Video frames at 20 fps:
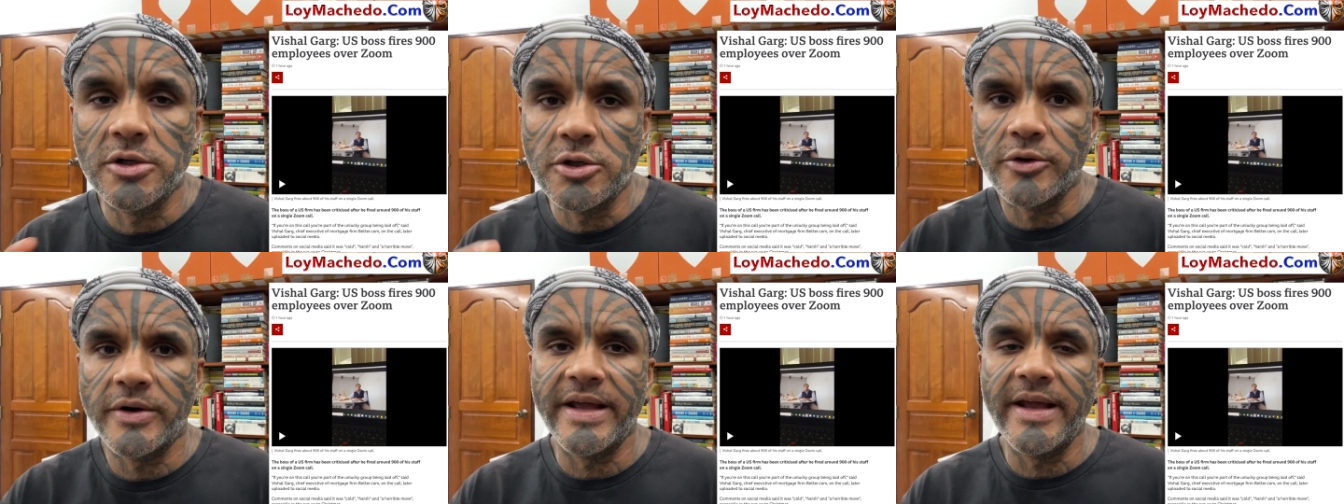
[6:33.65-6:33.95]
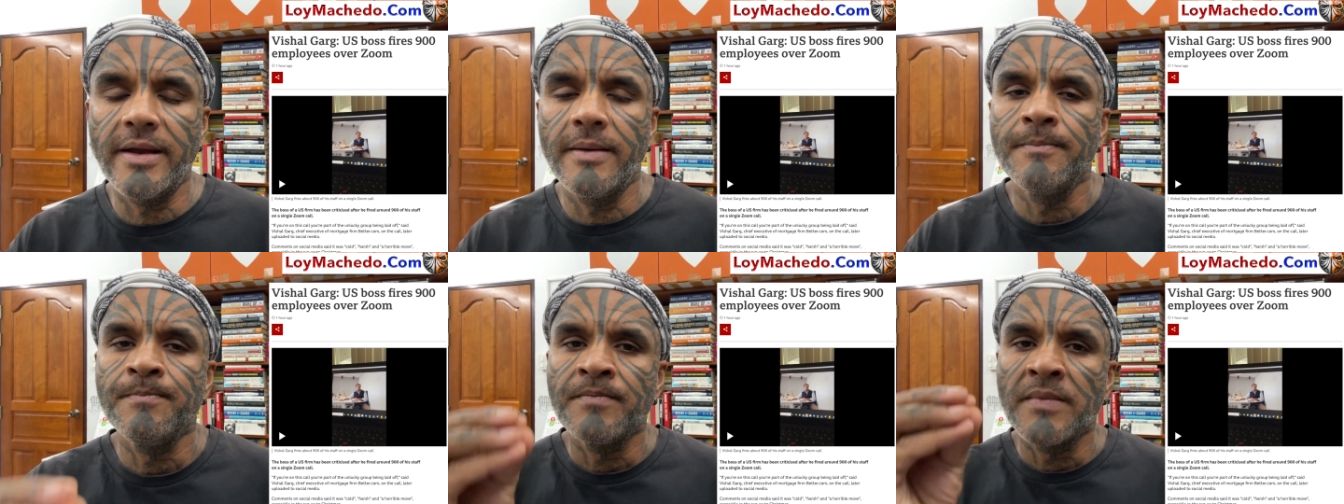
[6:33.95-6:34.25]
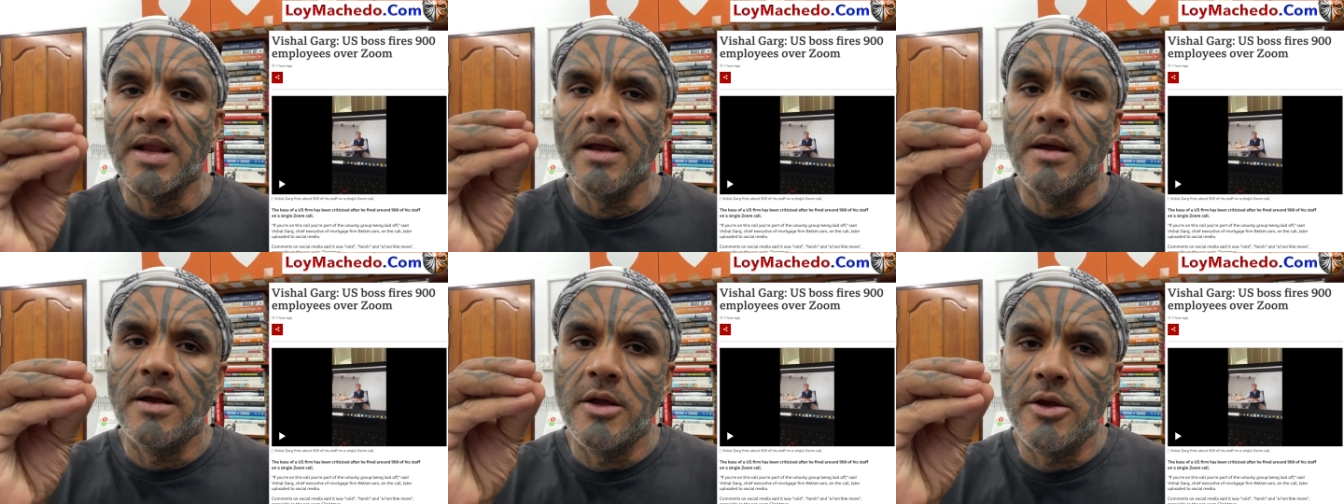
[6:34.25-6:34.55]
Today,
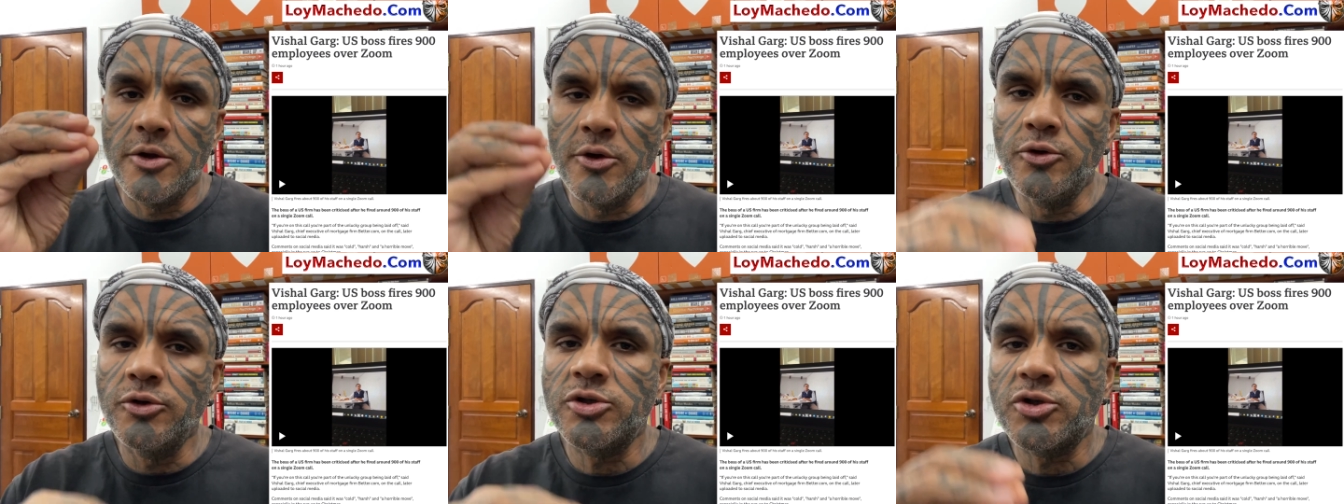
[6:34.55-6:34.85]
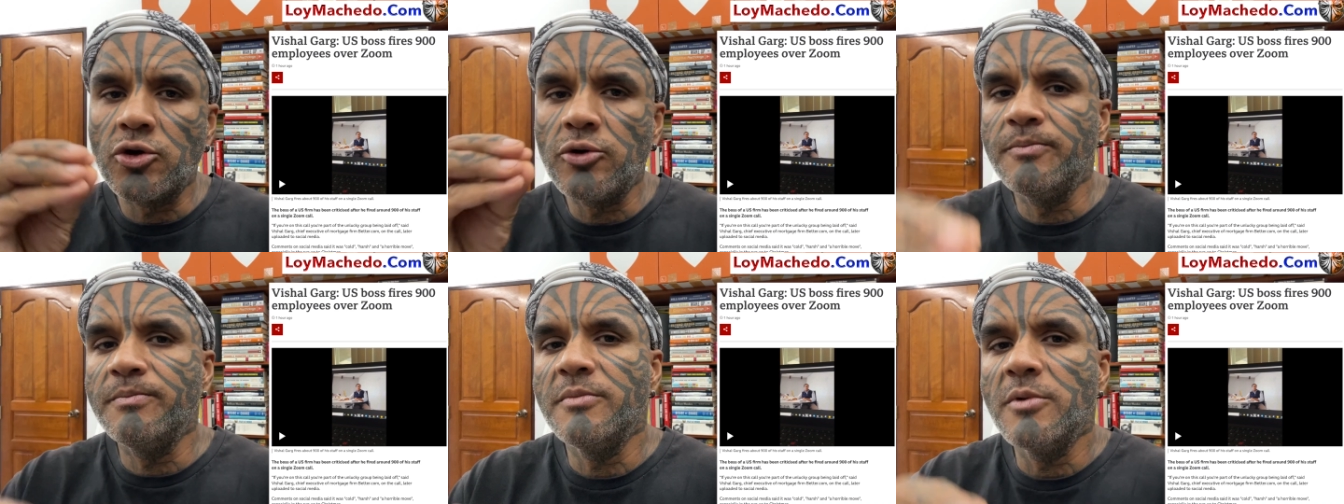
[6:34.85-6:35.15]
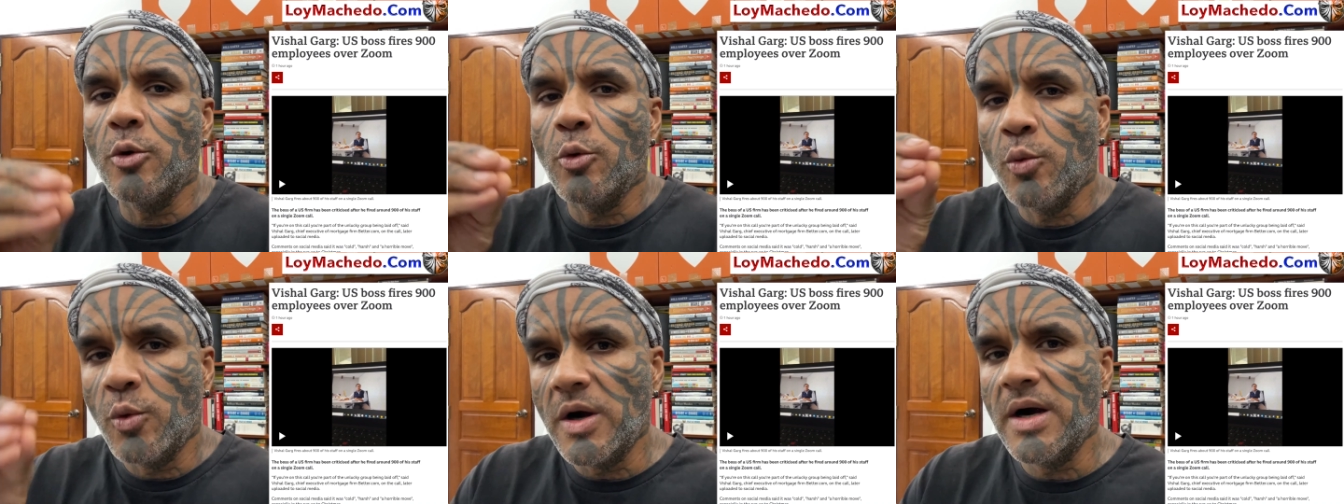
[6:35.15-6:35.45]
you should
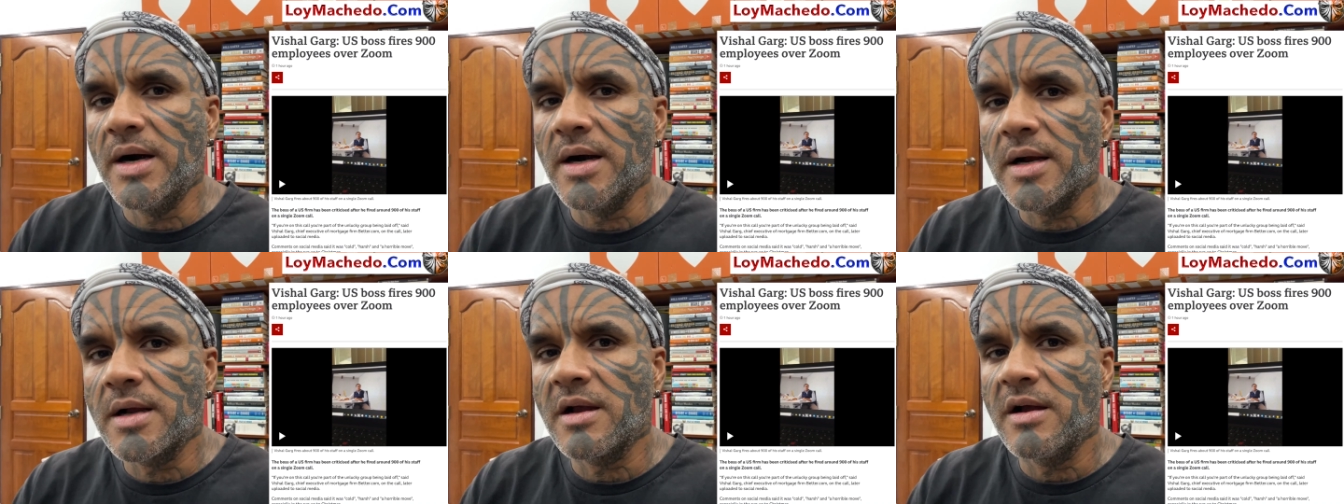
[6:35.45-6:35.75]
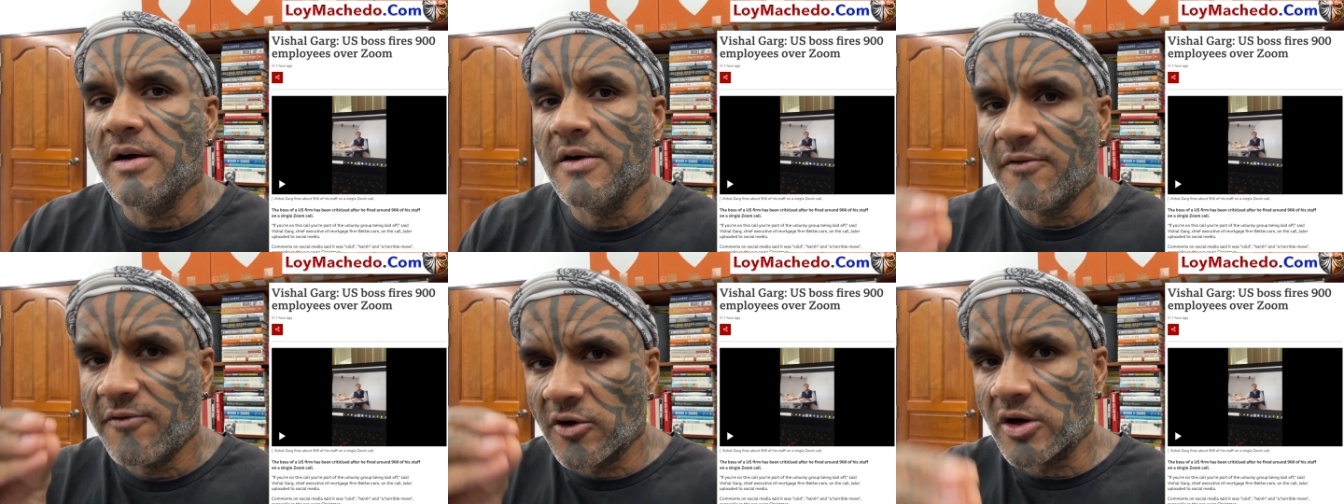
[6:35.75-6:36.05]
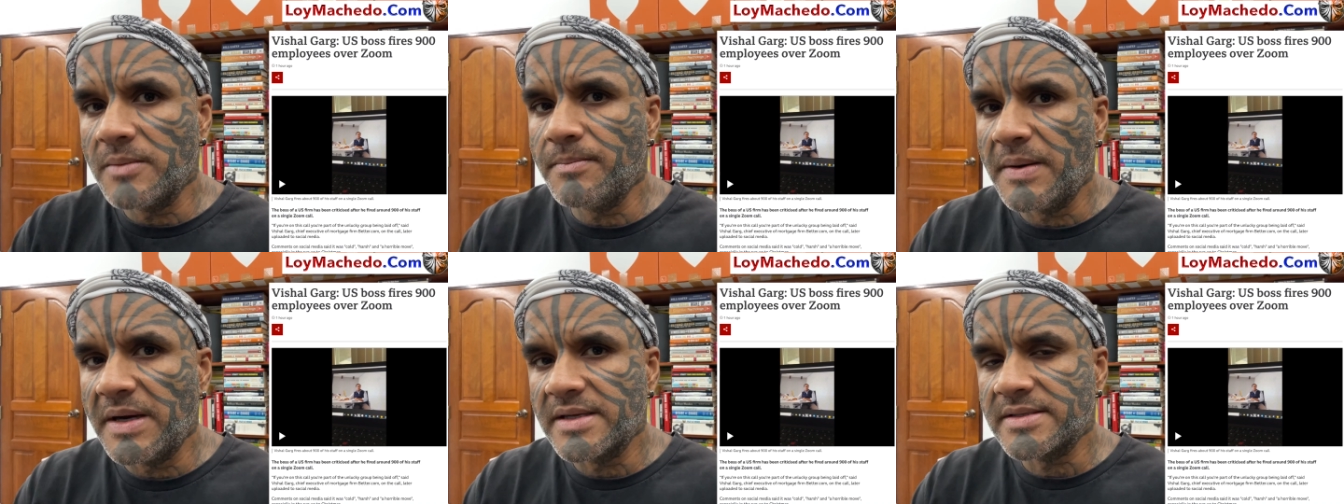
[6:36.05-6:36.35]
work for
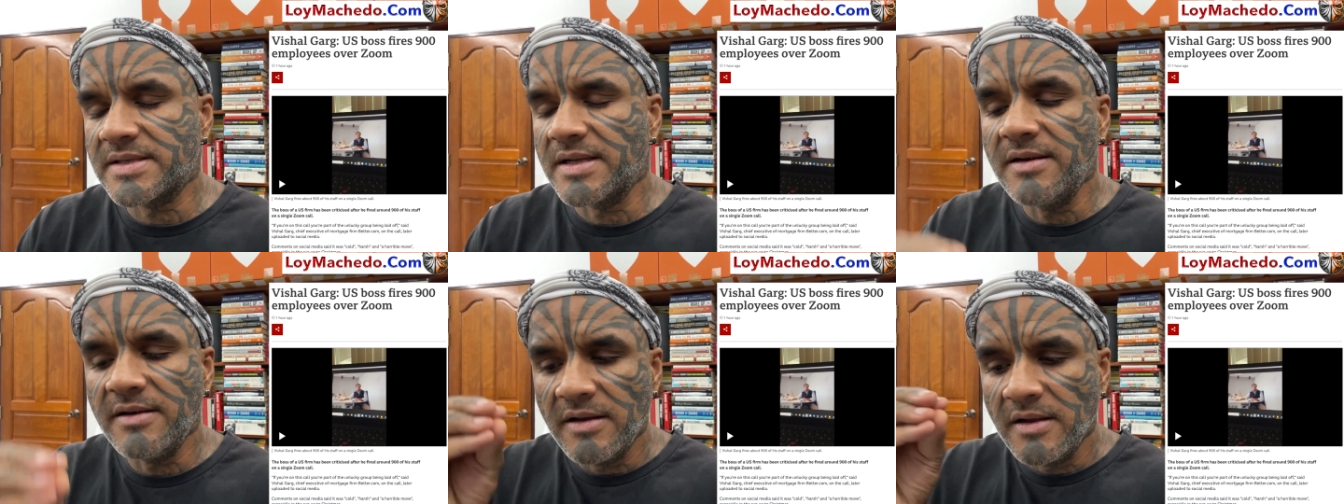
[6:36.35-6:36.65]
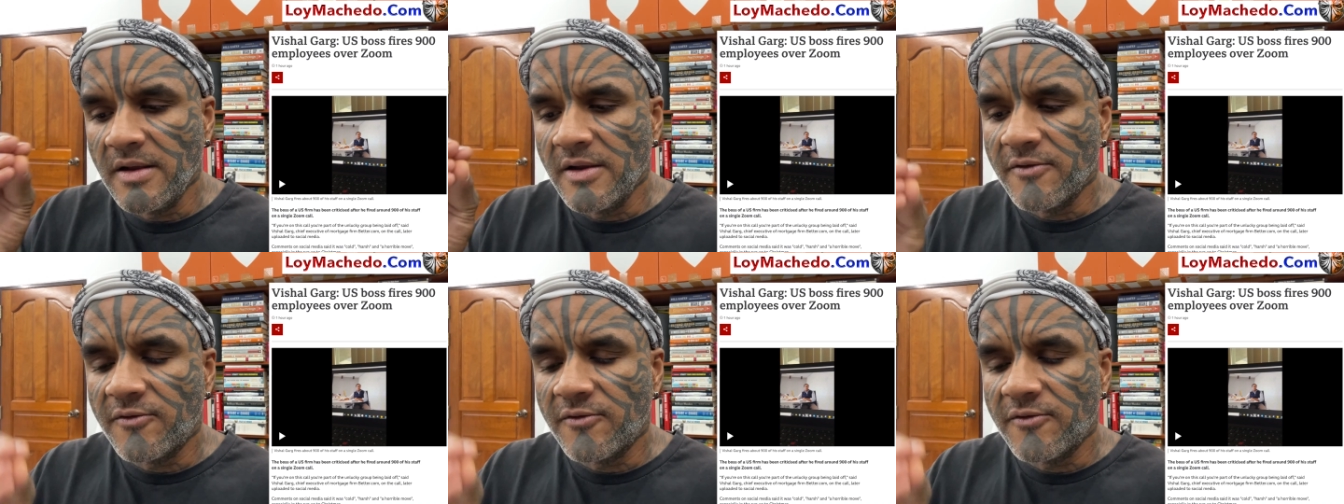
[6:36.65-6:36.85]
a person,